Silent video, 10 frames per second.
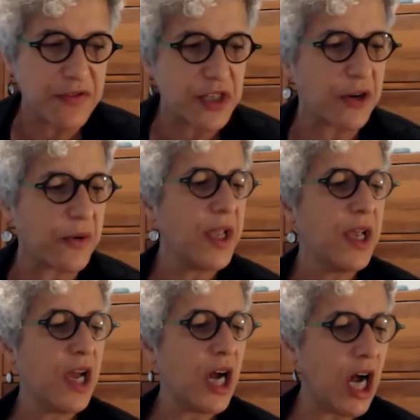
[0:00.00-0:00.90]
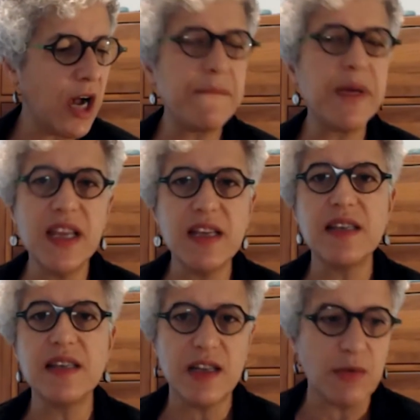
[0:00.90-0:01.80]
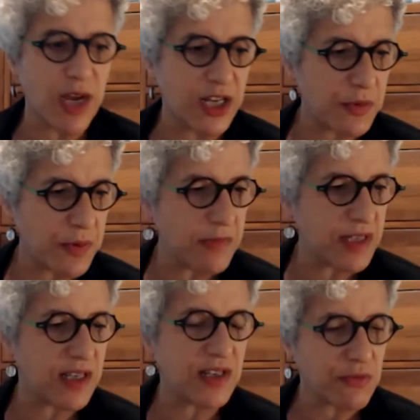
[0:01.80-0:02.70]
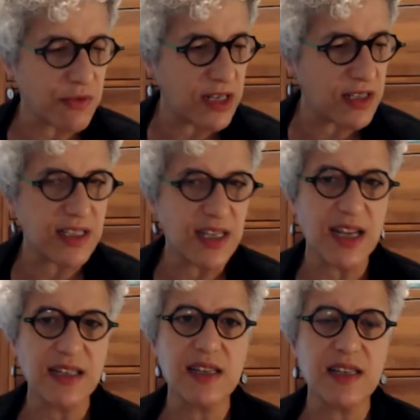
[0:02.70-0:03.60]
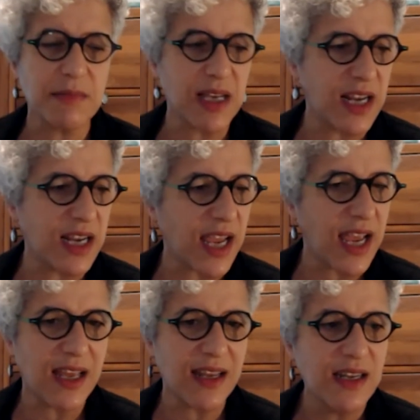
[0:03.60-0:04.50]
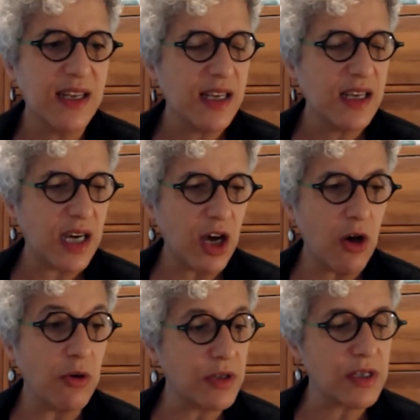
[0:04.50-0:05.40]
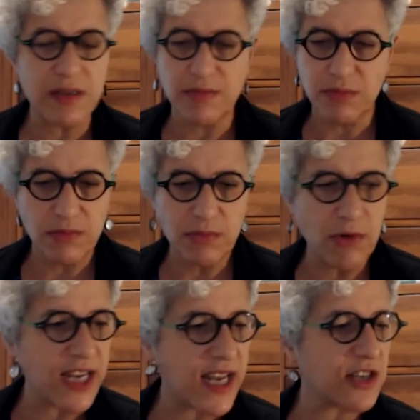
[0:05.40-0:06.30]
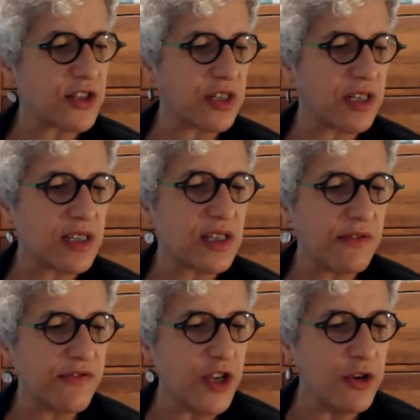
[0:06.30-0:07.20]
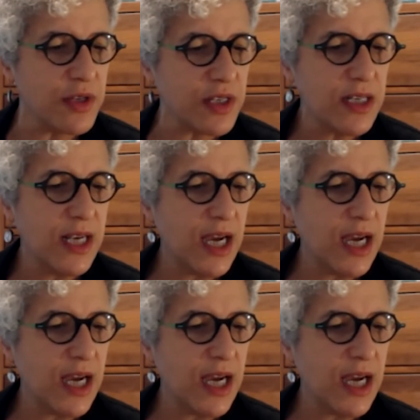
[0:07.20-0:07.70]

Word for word: So um, but he is indeed a white supremacist, racist, anti Semitic, and holds white nationalist views.